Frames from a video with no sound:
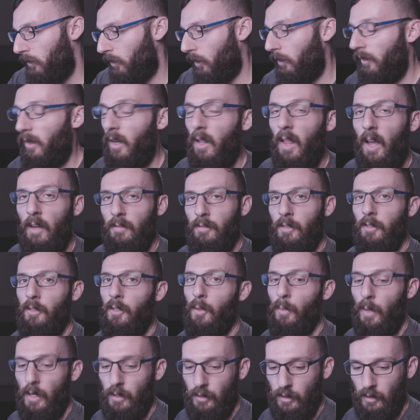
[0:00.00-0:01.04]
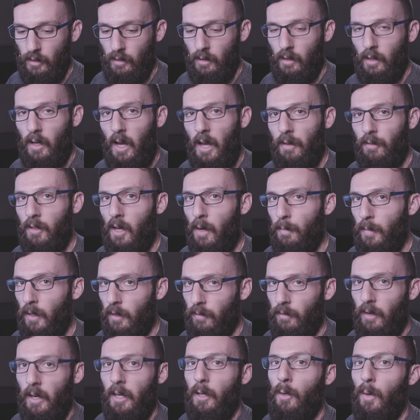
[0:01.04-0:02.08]
So in a live situation, I've come
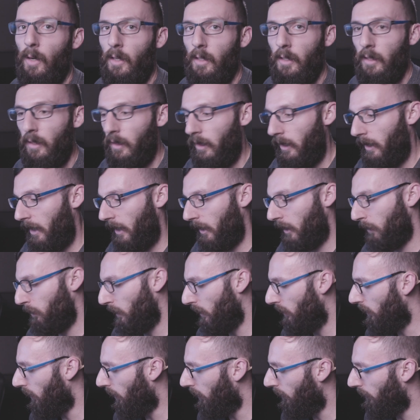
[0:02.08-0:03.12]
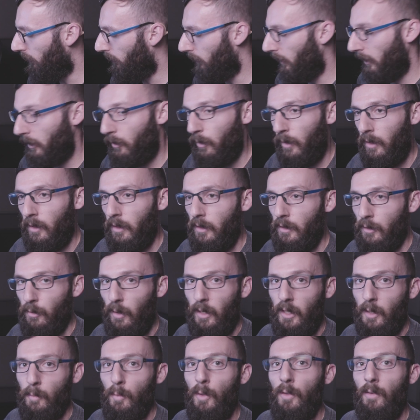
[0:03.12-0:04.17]
here very quickly, and I can be done very quickly so
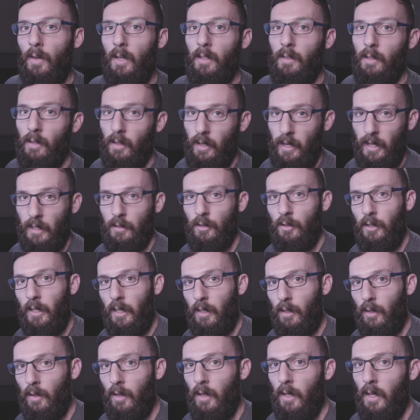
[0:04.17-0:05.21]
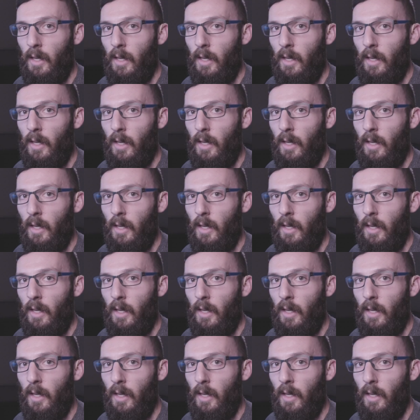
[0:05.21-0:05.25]
I can move on to the next channel.